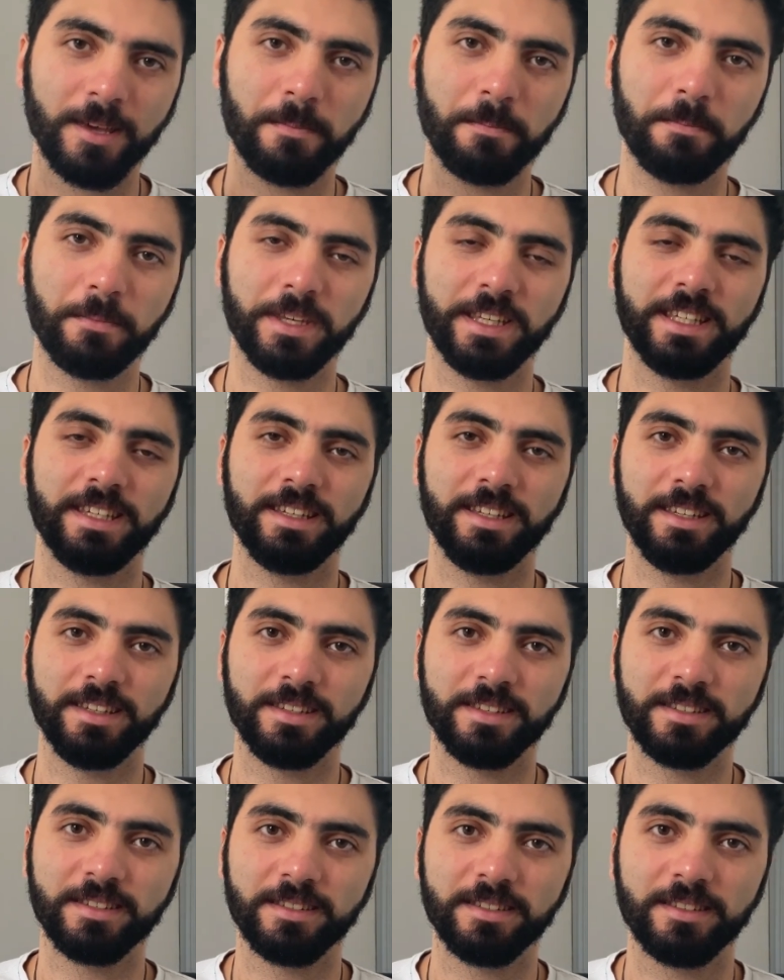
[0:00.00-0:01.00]

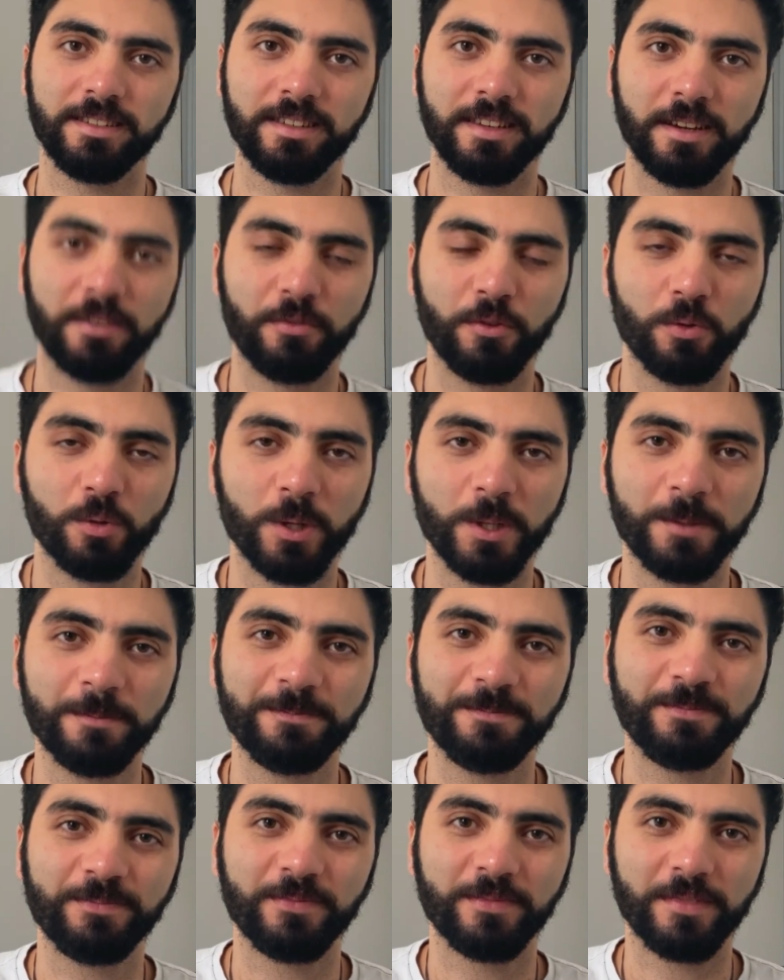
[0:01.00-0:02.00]
Peace, everyone.
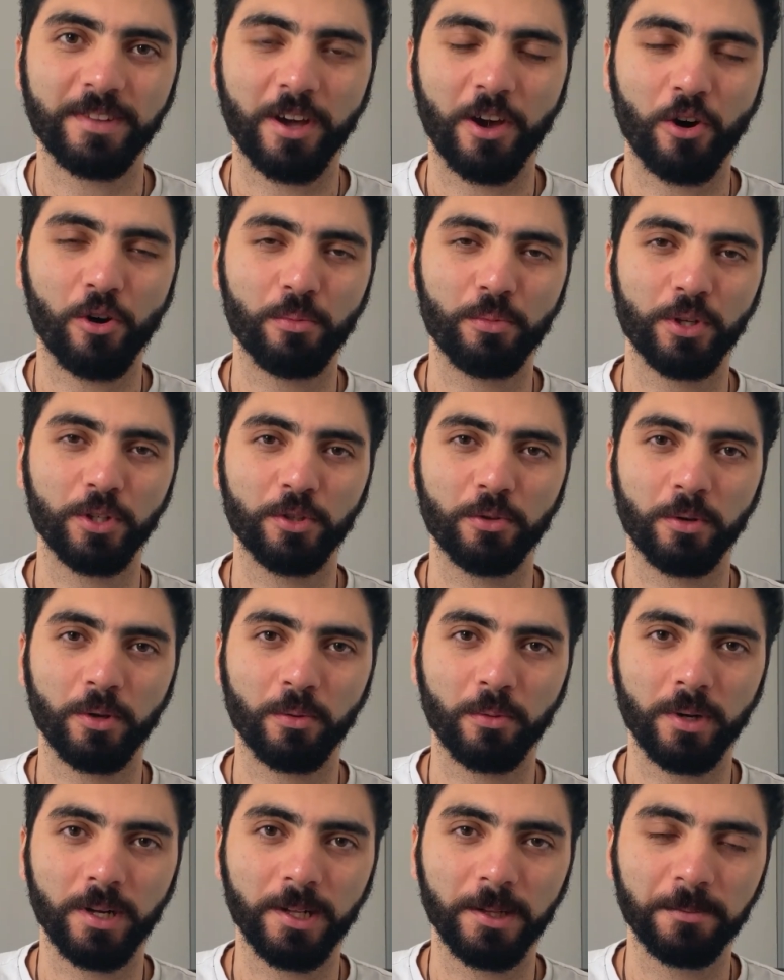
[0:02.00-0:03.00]
I hope you're doing
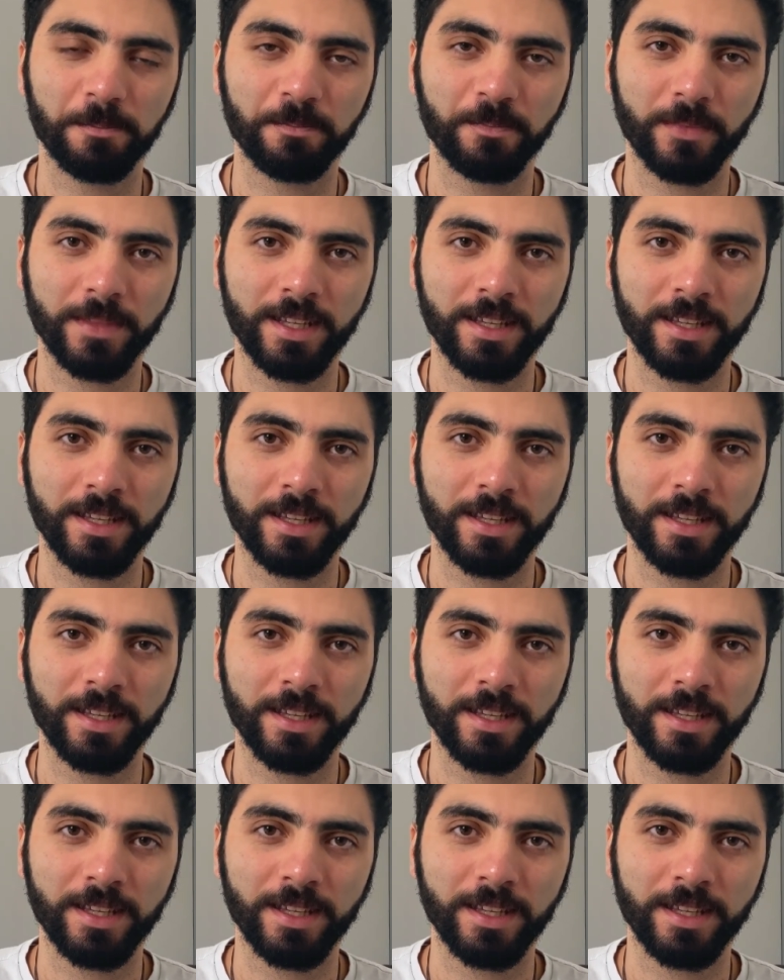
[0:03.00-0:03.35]
well.